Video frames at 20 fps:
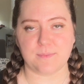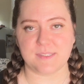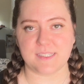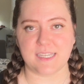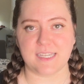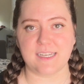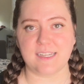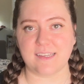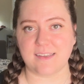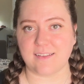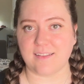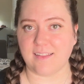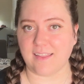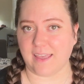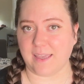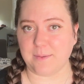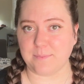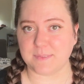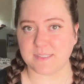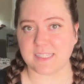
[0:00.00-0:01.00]
in and
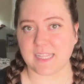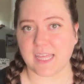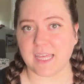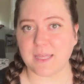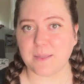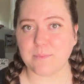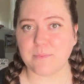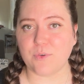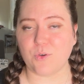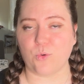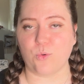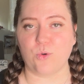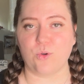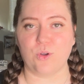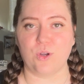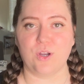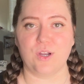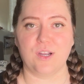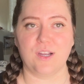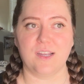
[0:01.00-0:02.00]
claims them,
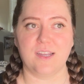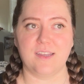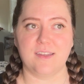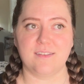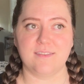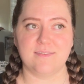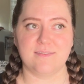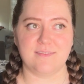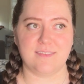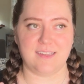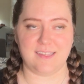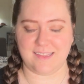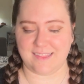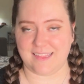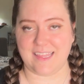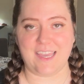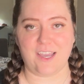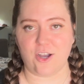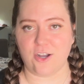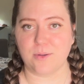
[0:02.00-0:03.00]
or
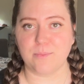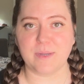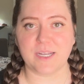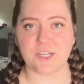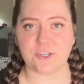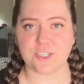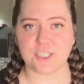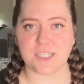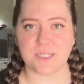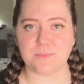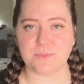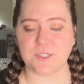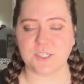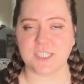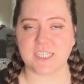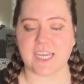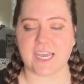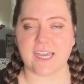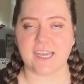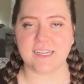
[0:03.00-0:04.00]
they are microchipped or
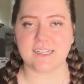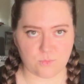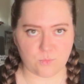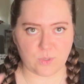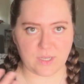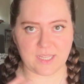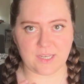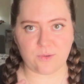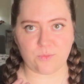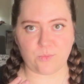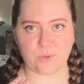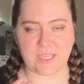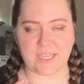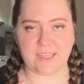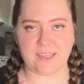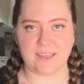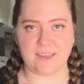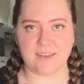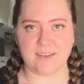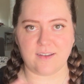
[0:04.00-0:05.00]
tagged. When
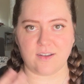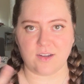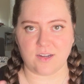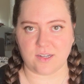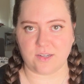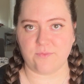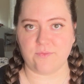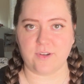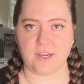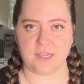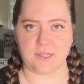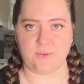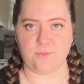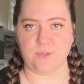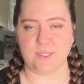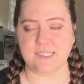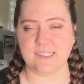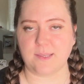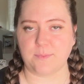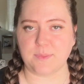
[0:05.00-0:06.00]
we are confronted
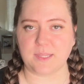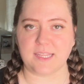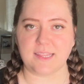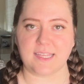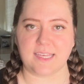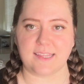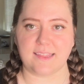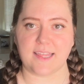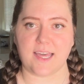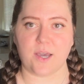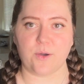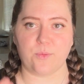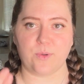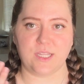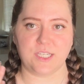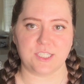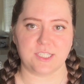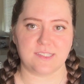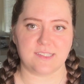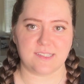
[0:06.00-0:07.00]
with something like that,
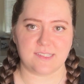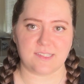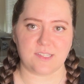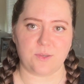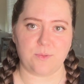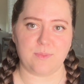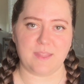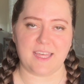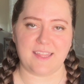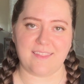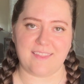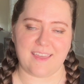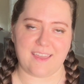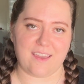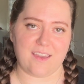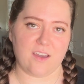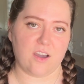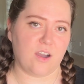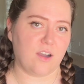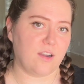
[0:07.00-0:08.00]
we just assume that
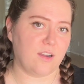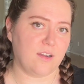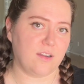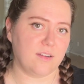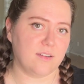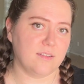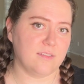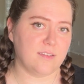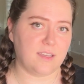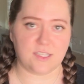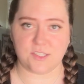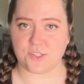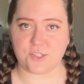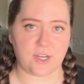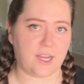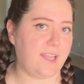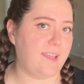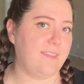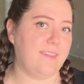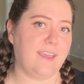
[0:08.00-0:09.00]
they are a
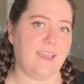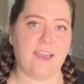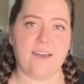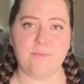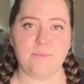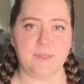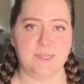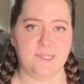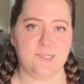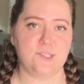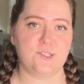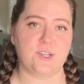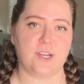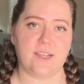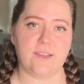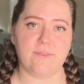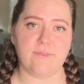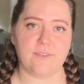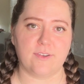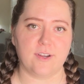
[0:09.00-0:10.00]
stray, and they have been a
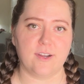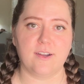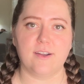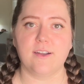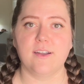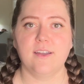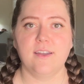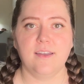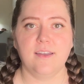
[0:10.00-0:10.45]
stray for